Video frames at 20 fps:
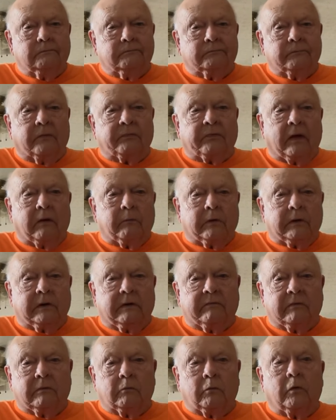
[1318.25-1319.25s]
that they would
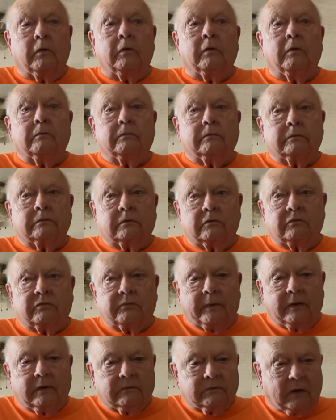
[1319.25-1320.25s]
even want to
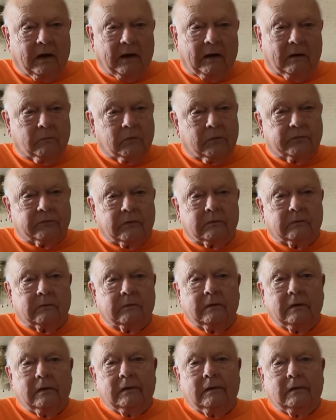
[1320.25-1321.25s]
spend time with
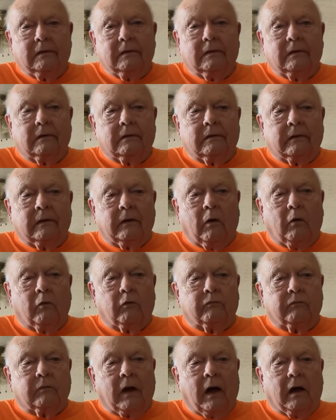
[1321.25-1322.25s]
an
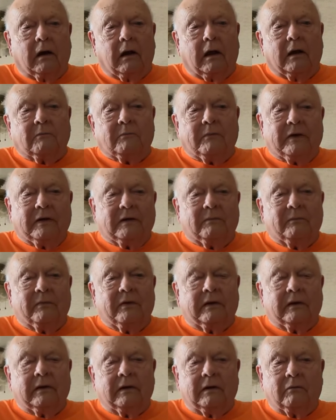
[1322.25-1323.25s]
old guy like me.
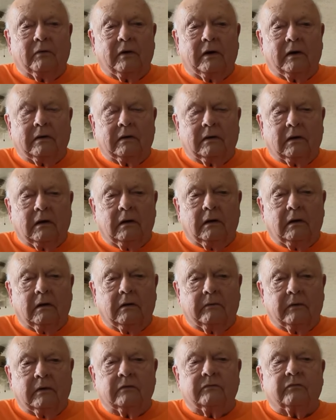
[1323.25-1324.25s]
But anyway,
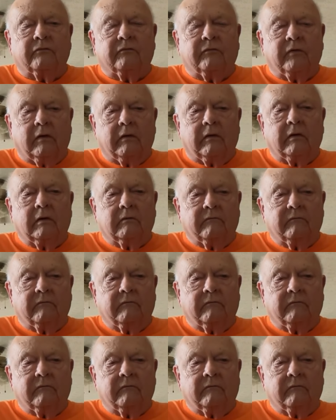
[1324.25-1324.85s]
it's very,